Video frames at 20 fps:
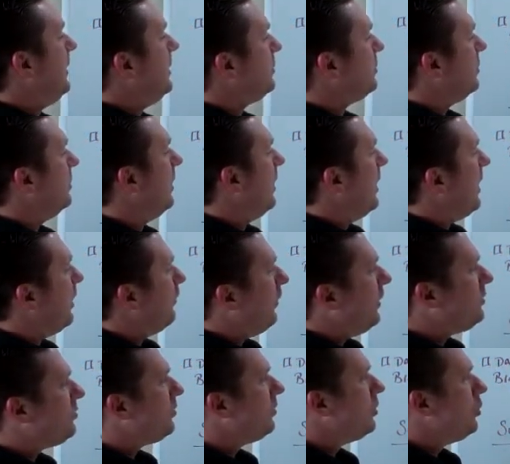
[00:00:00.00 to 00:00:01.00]
listen,
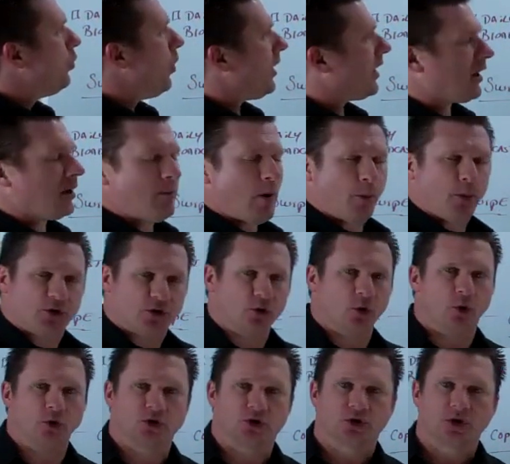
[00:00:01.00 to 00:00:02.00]
eventually you want to come up with
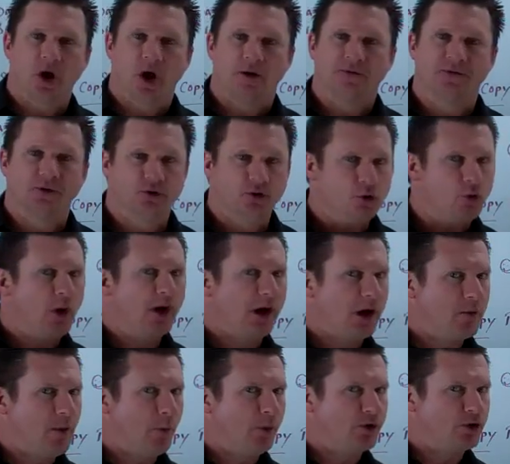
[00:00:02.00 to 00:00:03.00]
your own stuff. You do want
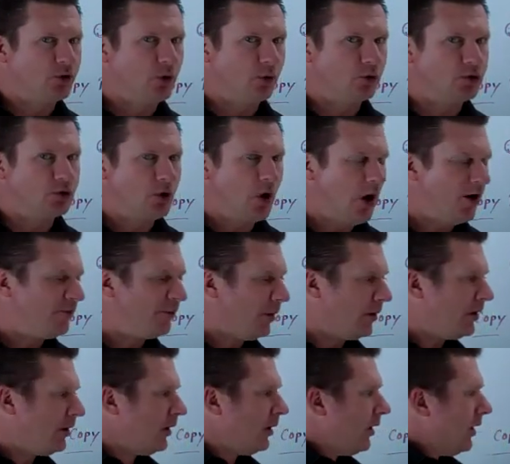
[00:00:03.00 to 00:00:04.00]
to come up with your own stuff.
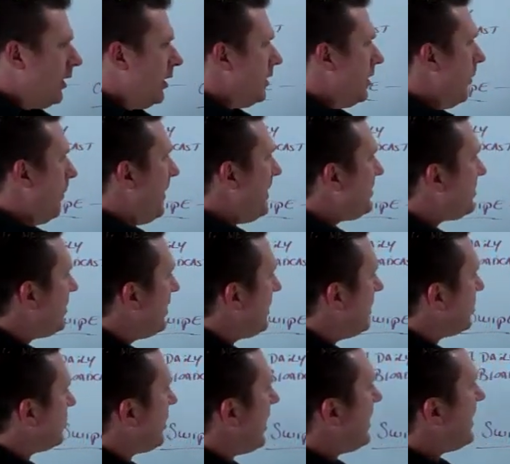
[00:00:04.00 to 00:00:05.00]
But the best thing
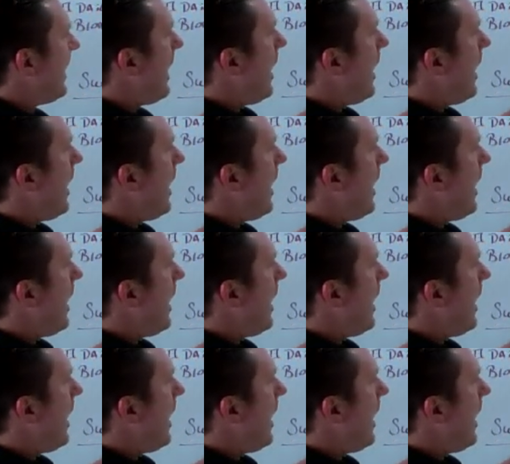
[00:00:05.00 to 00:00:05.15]
to send